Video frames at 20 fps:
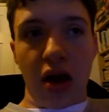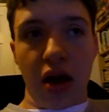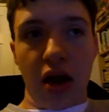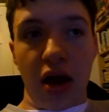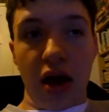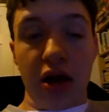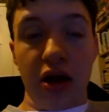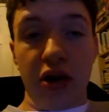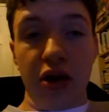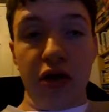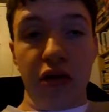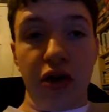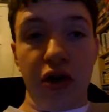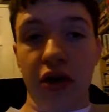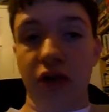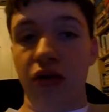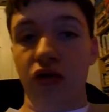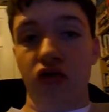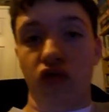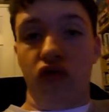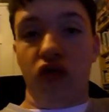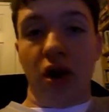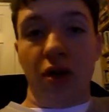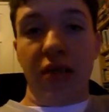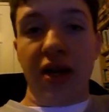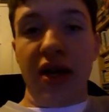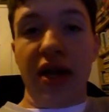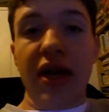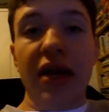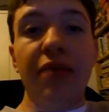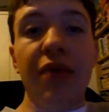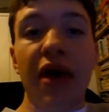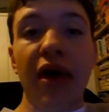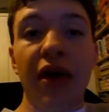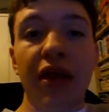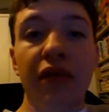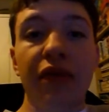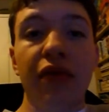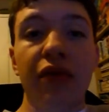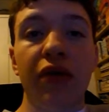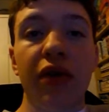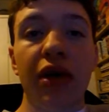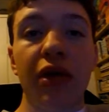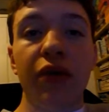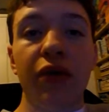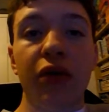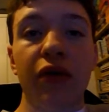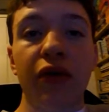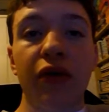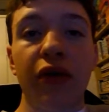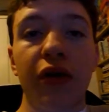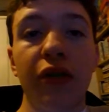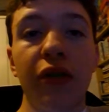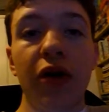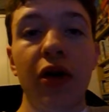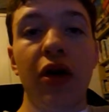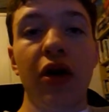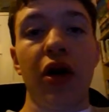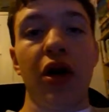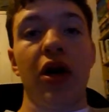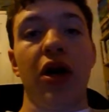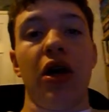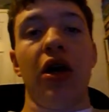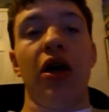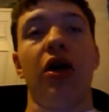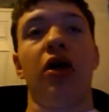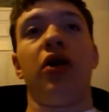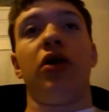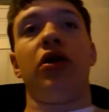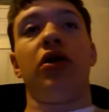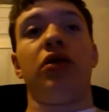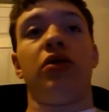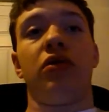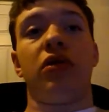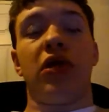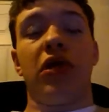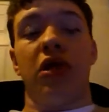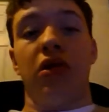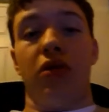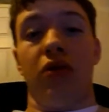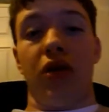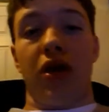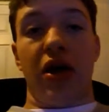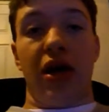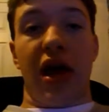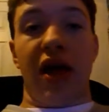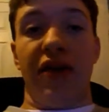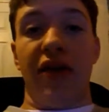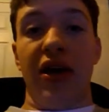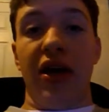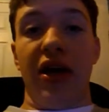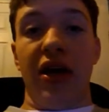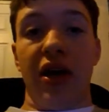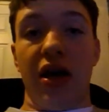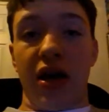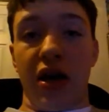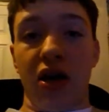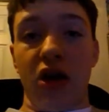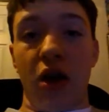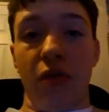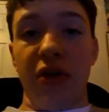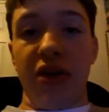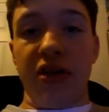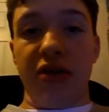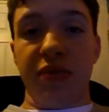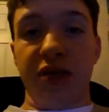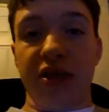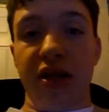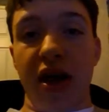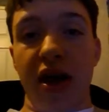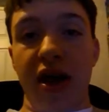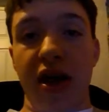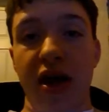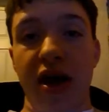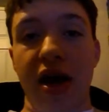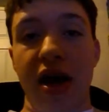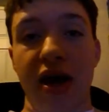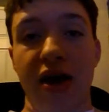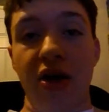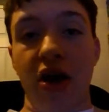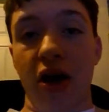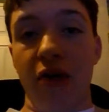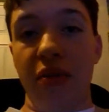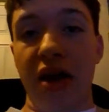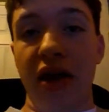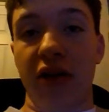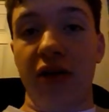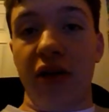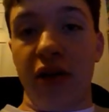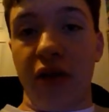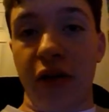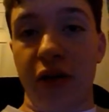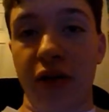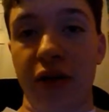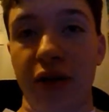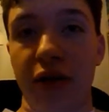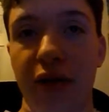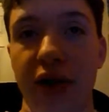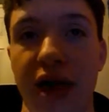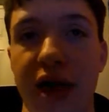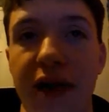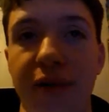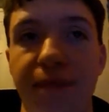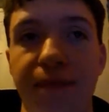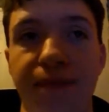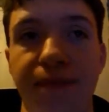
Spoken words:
and you can drop me an email if you really want to. So at the communistmessiah@hotmail.co.uk.